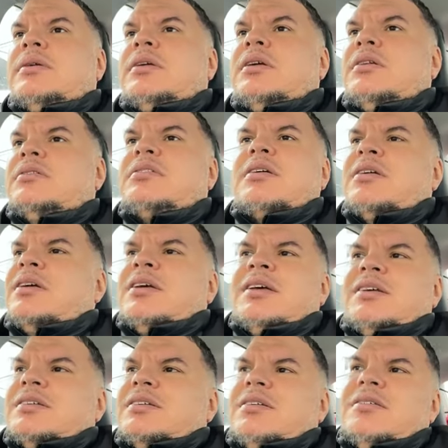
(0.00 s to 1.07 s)
You understand?
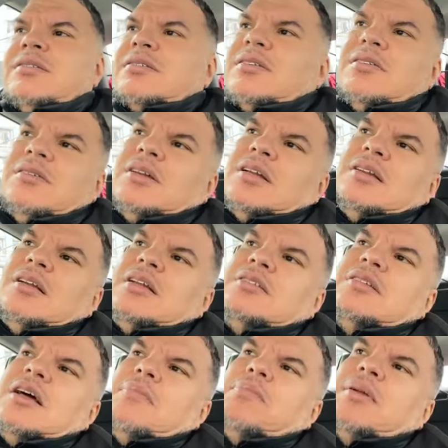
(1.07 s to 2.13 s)
So
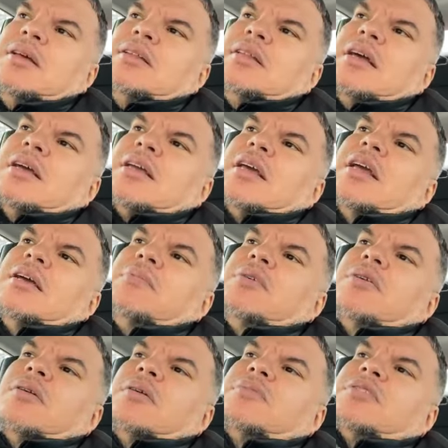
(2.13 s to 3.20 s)
let's not play that game.
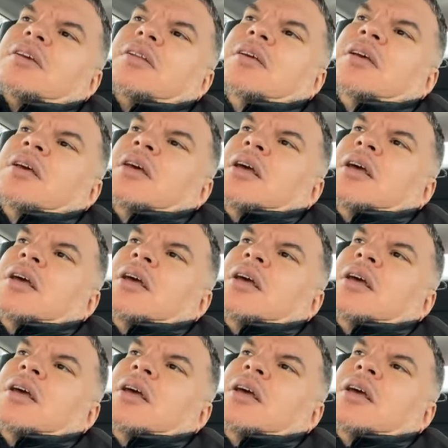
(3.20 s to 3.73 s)
You know what I'm saying?